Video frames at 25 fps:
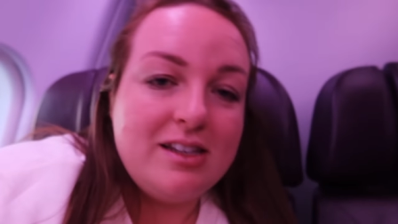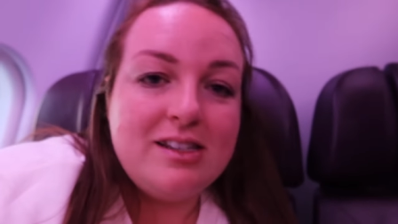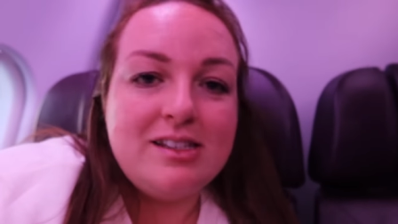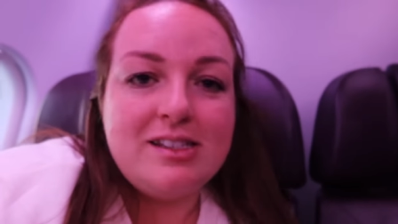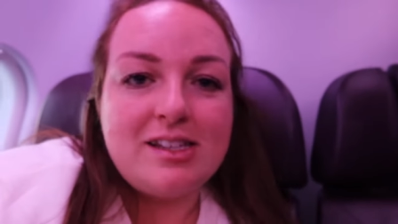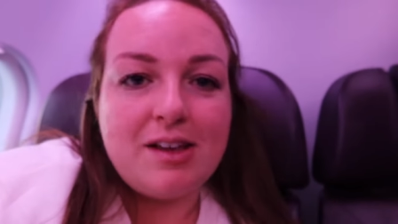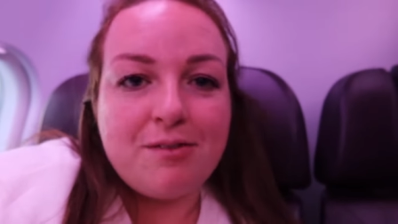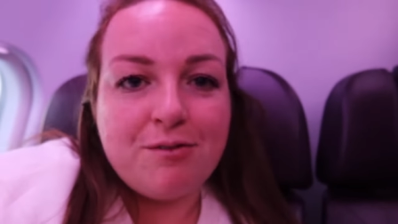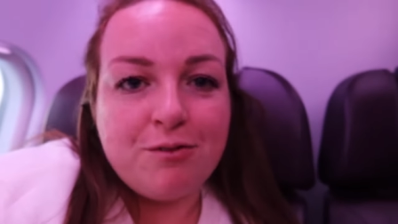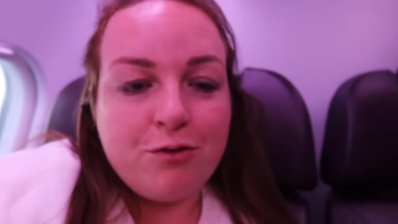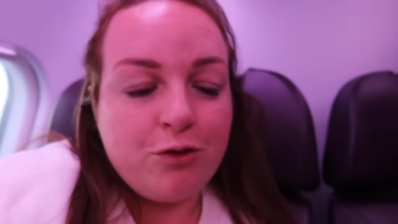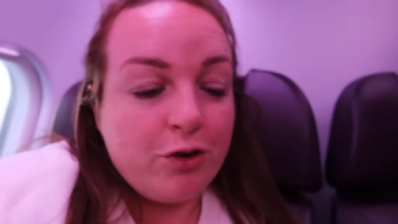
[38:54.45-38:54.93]

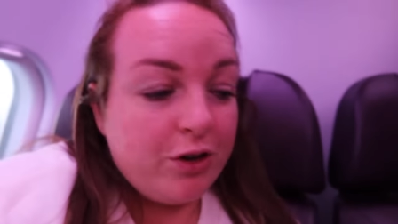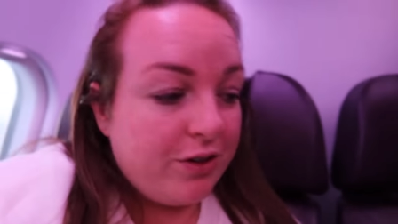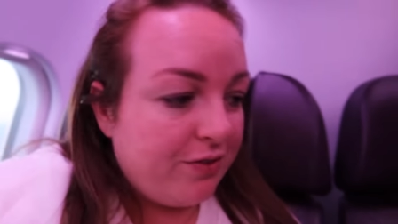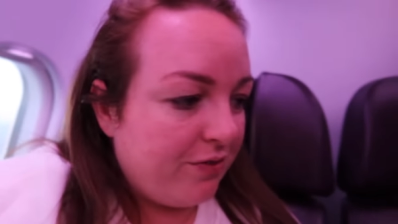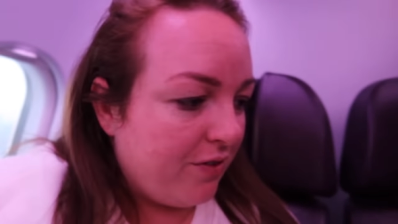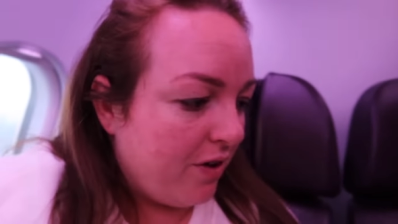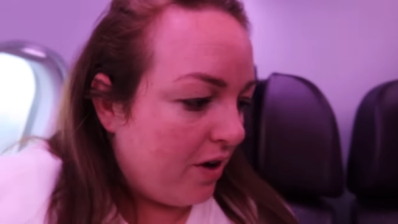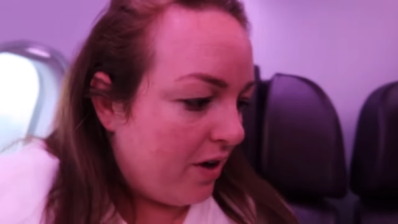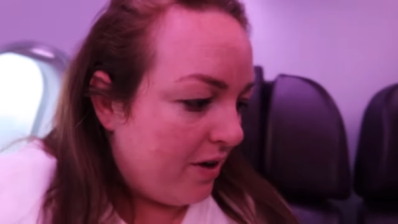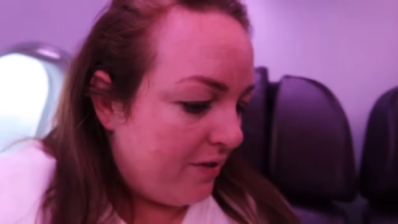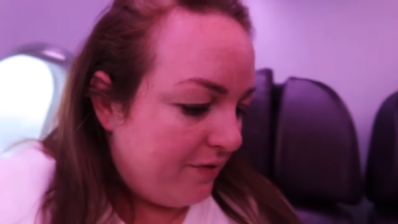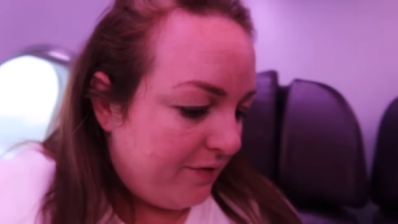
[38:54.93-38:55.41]

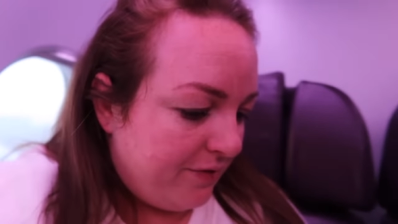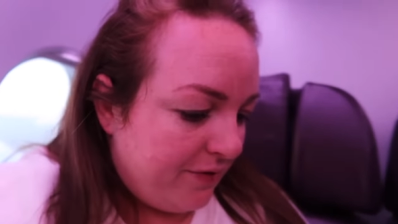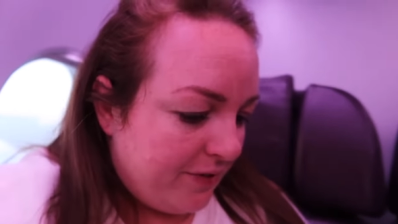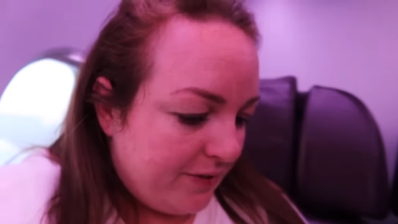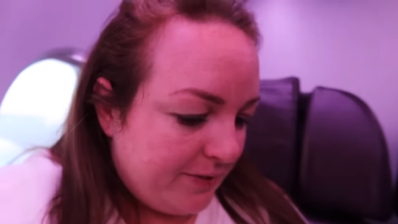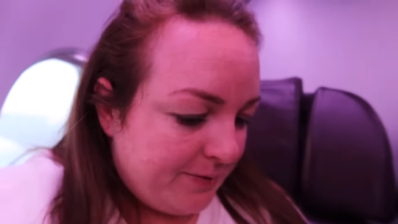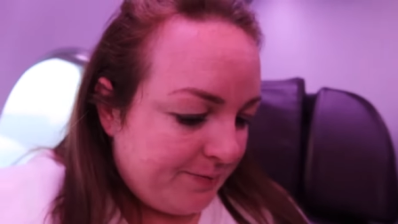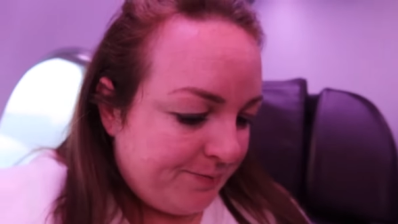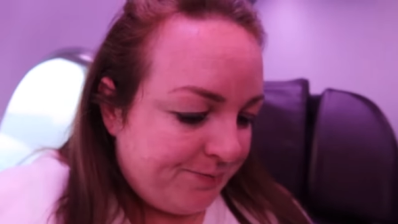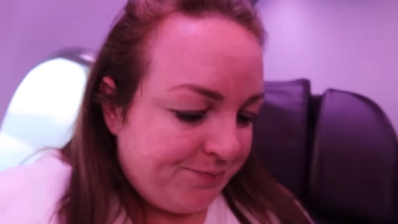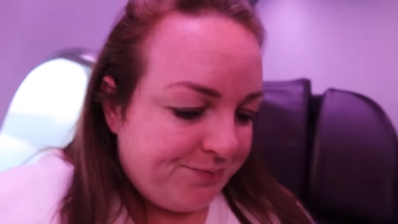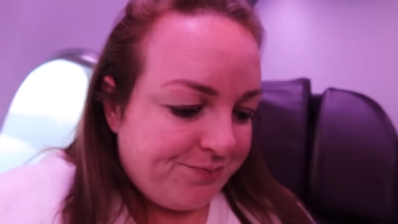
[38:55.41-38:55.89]
7.45.
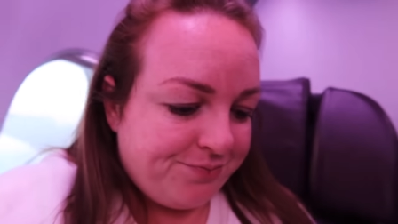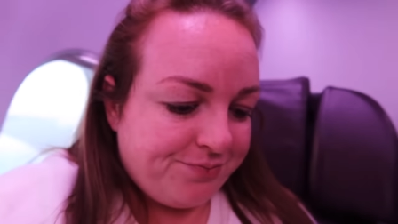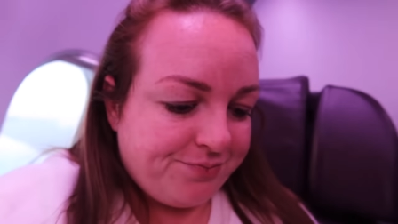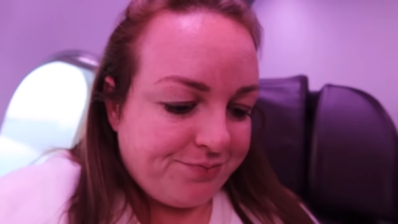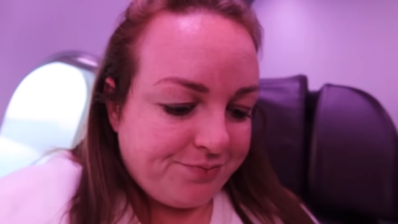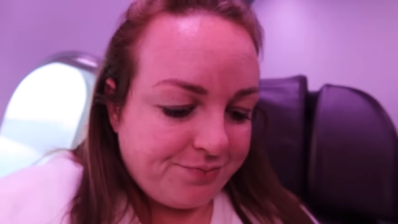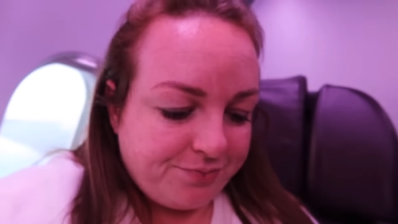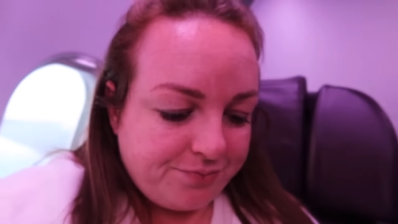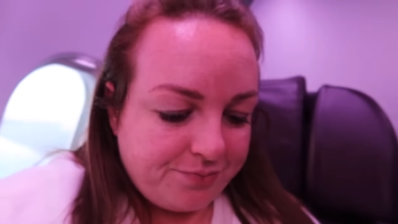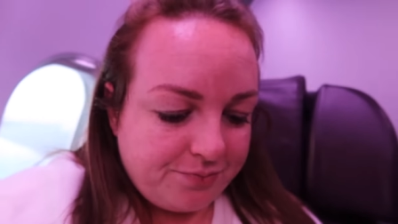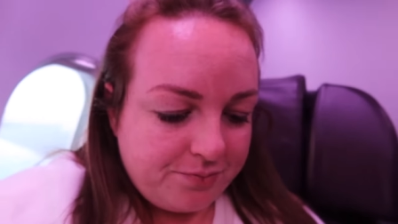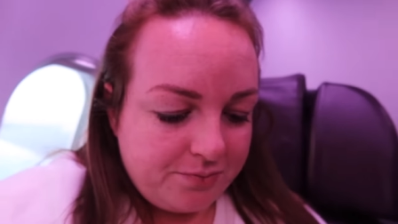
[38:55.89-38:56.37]

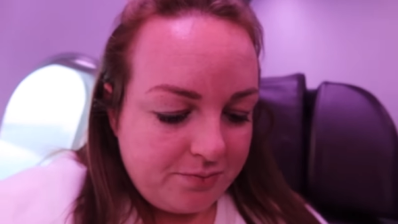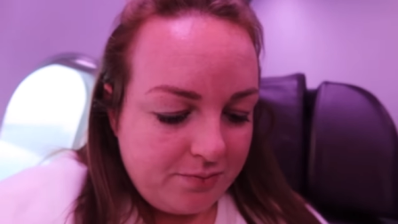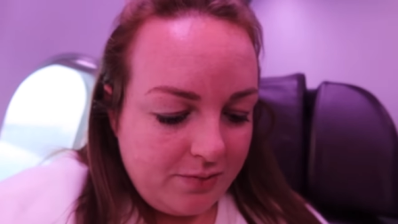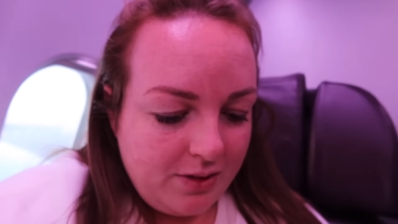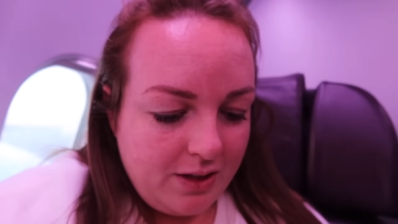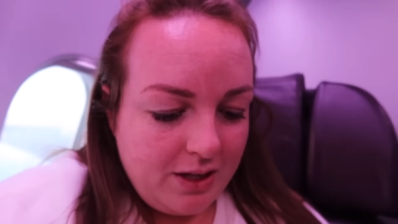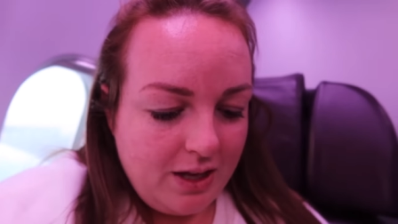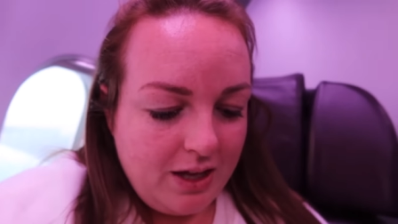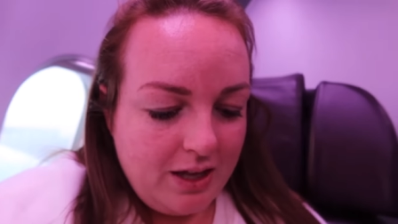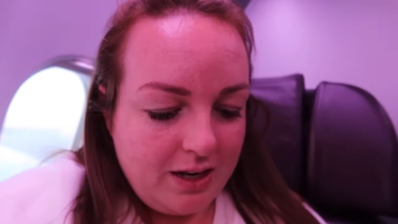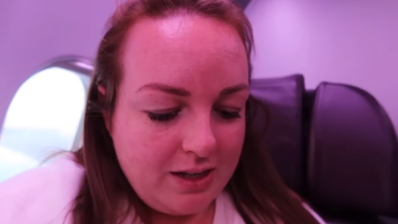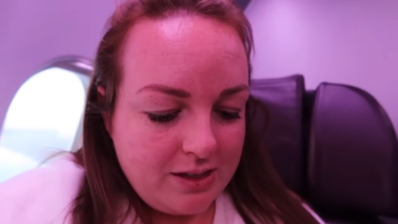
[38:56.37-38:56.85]

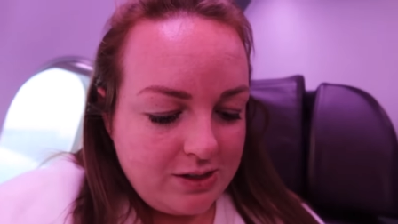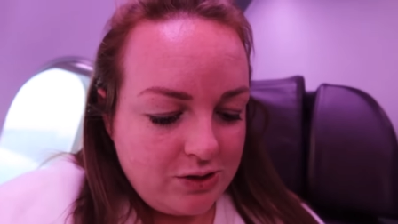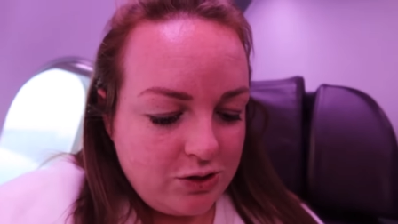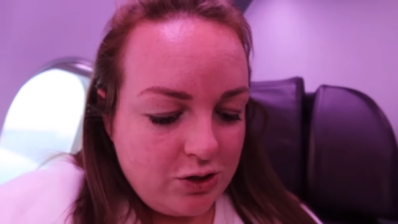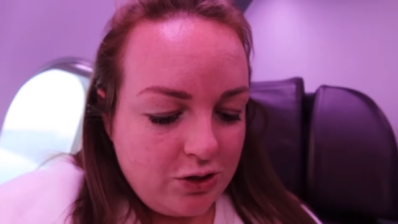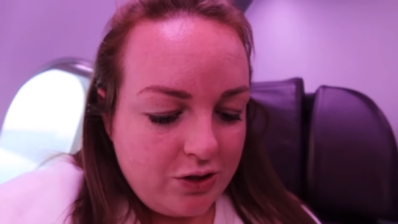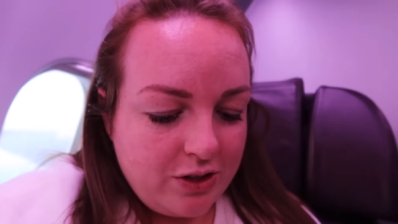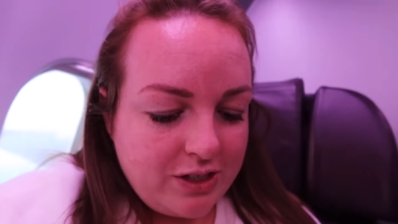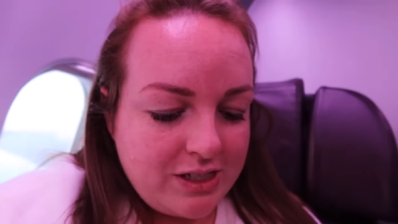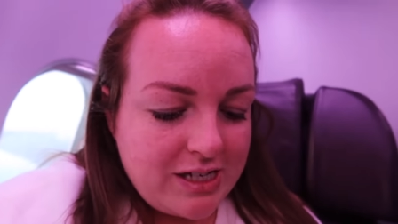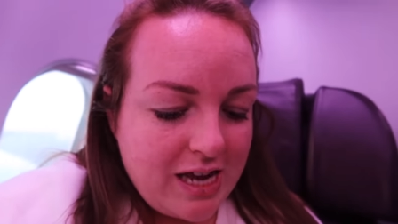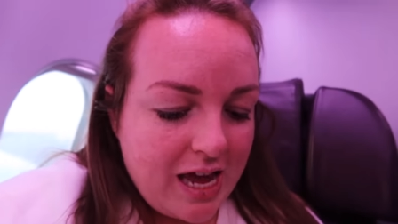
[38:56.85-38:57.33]
Let's
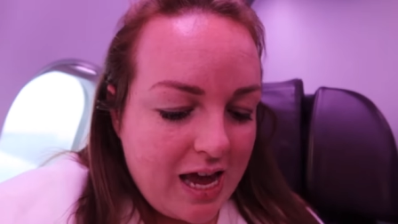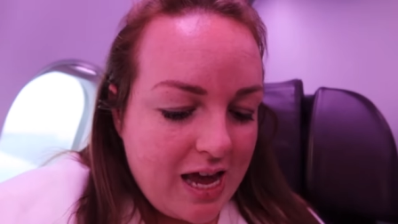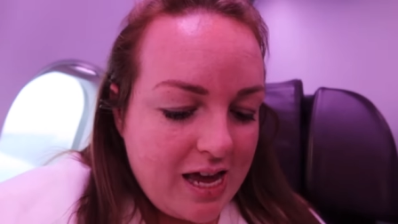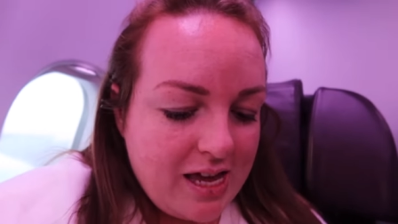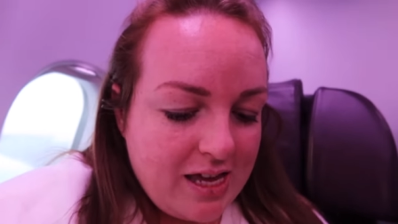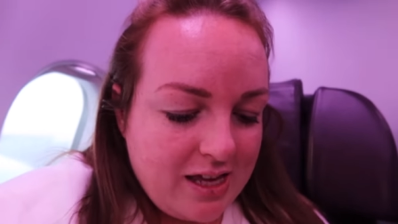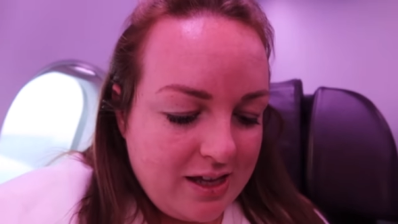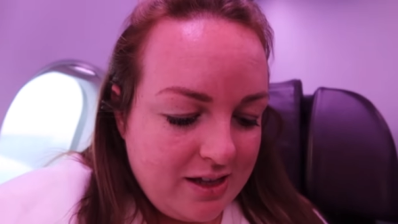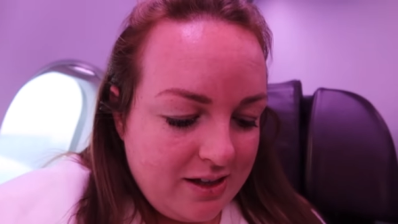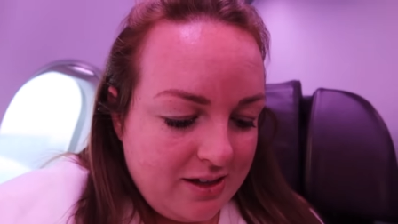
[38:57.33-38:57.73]
do the day.